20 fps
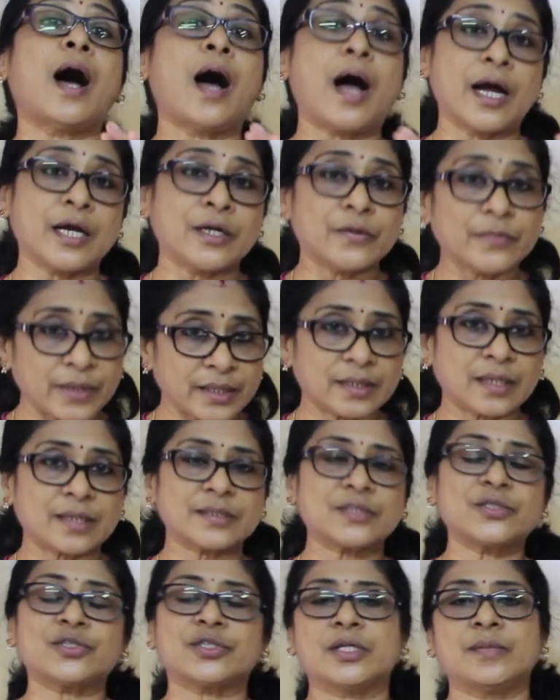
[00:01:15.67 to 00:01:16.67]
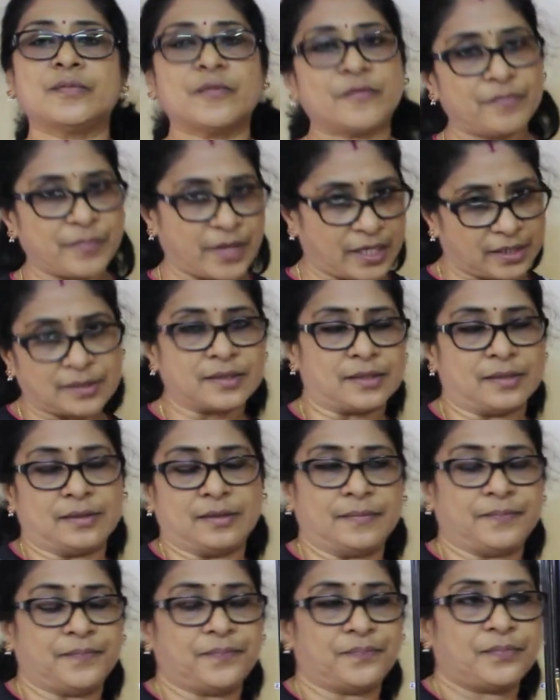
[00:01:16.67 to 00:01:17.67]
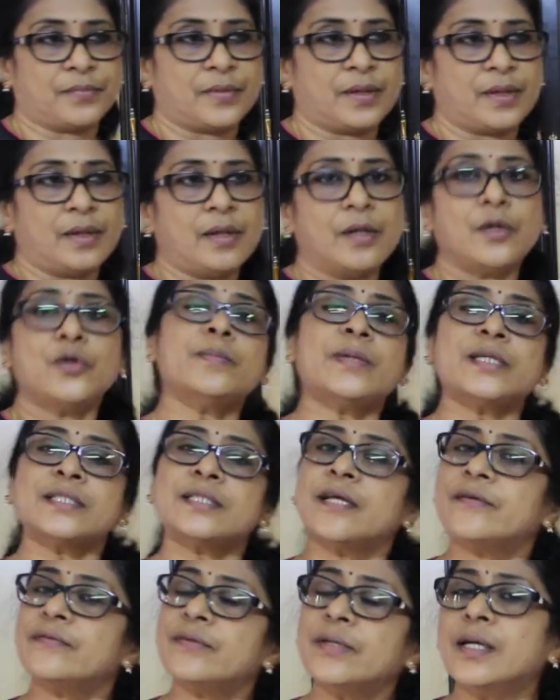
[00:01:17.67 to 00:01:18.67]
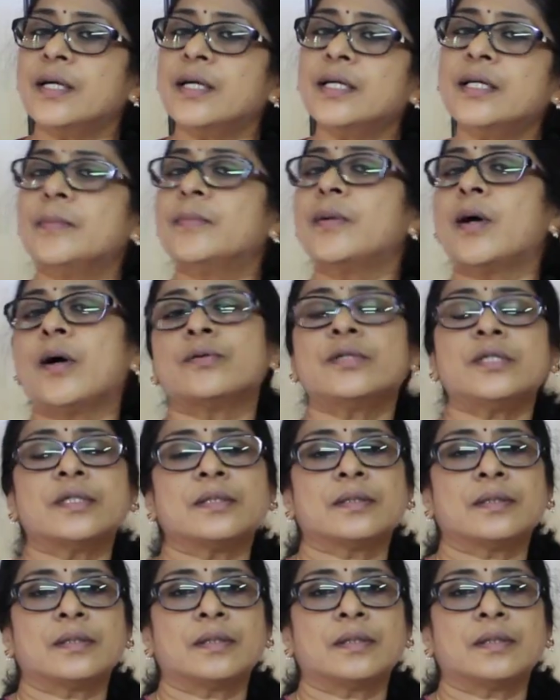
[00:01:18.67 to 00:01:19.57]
Ayurveda stream of medicine, you must have heard about